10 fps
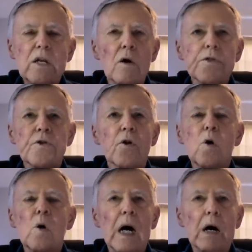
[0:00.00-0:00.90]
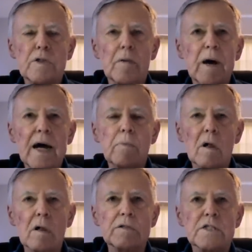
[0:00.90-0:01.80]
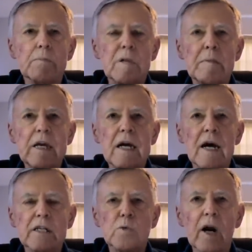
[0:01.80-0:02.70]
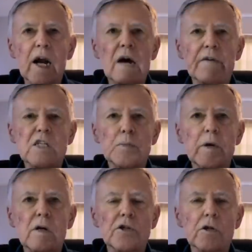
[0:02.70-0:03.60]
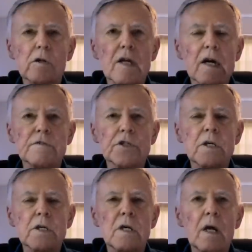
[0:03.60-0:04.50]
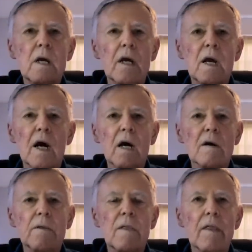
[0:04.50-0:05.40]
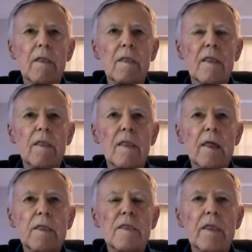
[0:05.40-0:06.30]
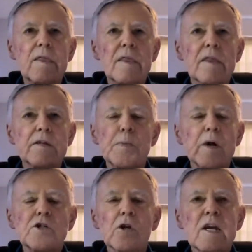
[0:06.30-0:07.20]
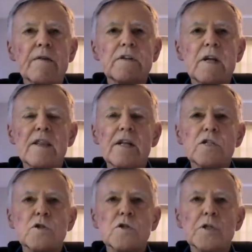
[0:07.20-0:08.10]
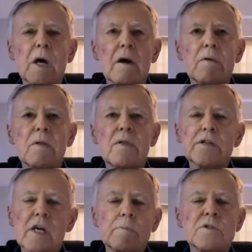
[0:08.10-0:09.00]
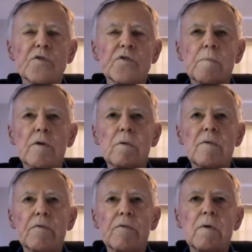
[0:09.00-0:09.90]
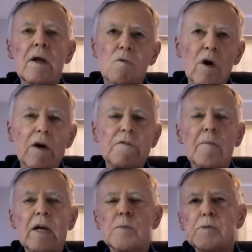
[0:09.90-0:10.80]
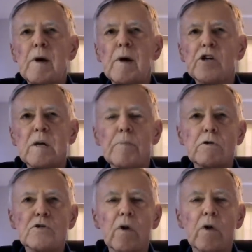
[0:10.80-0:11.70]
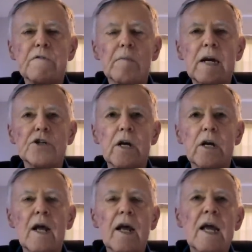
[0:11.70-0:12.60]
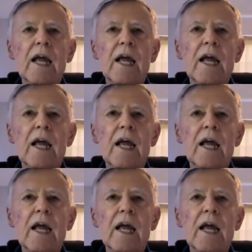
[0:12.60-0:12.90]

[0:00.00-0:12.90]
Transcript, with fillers: we don't throw out the Bible simply because we're having spiritual gifts. Uh, the spiritual gifts, and this is uh, this comes from the Reformation, especially post-Reformation.